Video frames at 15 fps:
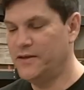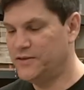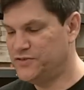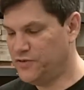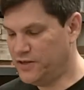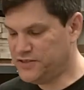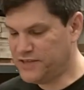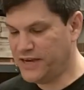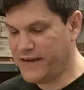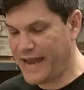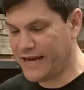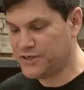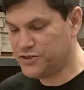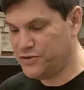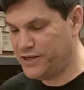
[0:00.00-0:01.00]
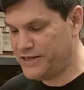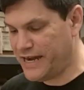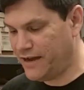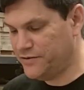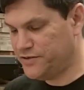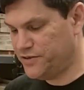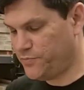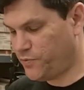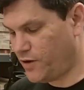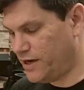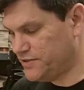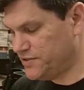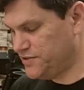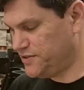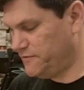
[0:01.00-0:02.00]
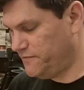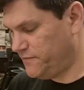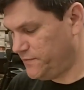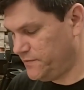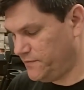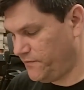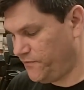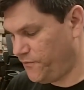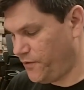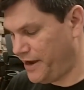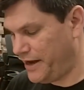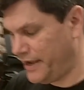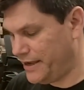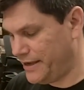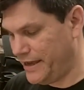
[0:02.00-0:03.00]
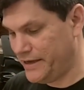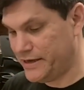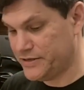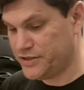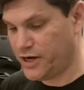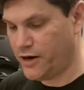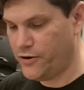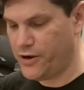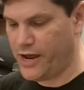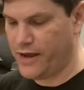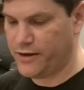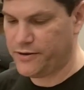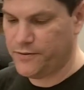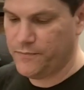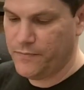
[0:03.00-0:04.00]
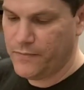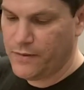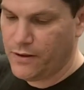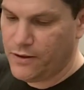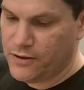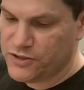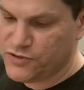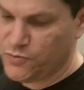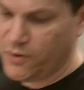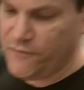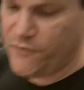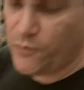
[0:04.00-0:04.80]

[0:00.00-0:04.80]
So let's get actually down to the process of fretting a guitar neck. So we've